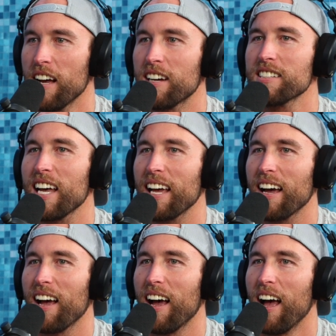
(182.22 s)
Because, like,
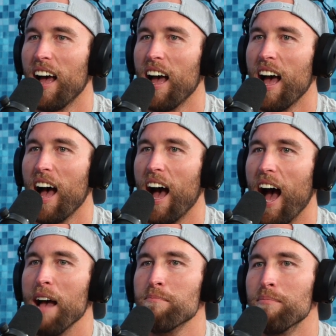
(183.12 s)

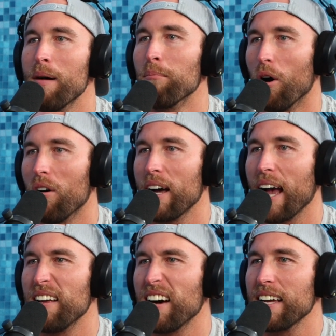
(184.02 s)
I mumble. Like,
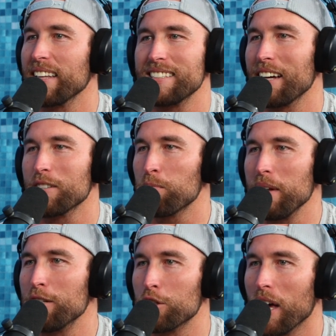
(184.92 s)
it's not a
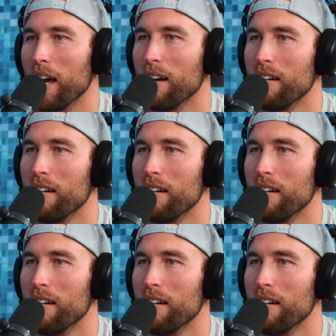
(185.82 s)
speech then.